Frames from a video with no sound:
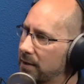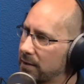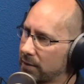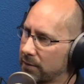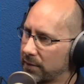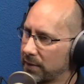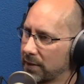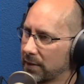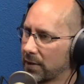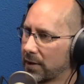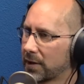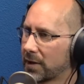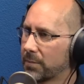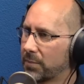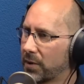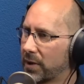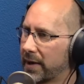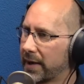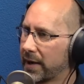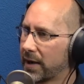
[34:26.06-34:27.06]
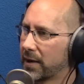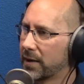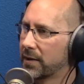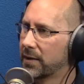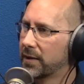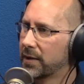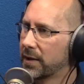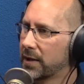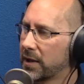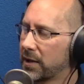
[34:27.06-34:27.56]
to think like a buyer.
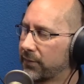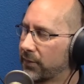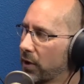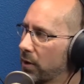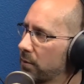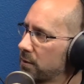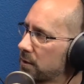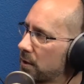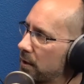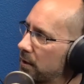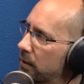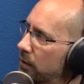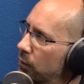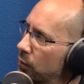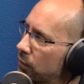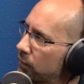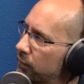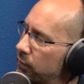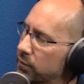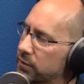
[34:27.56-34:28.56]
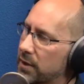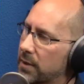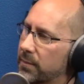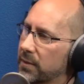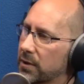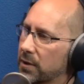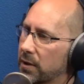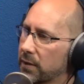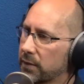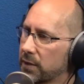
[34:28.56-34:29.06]
If I was going to look for
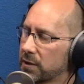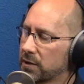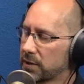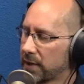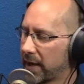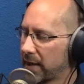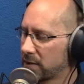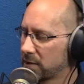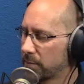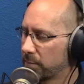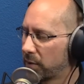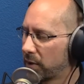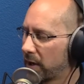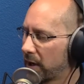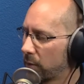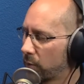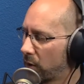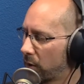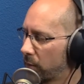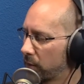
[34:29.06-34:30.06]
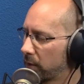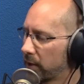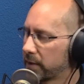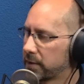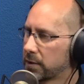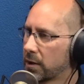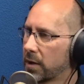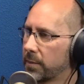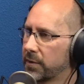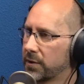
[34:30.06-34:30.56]
something like this as a buyer, what would I
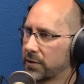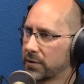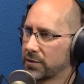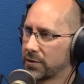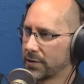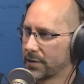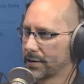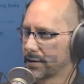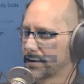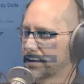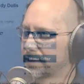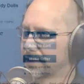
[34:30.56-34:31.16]
type into search?